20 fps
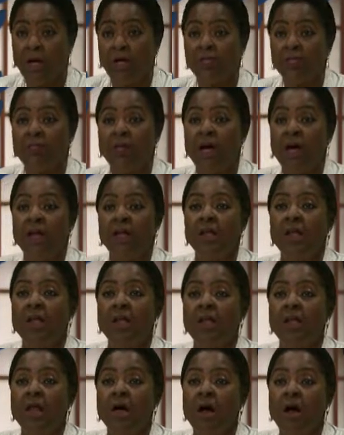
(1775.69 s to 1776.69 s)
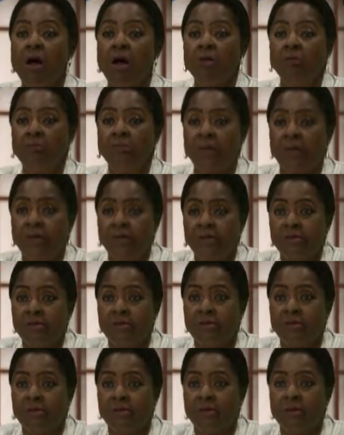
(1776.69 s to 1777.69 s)
the
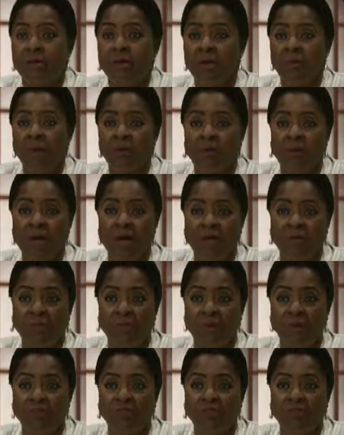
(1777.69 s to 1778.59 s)
largest demographic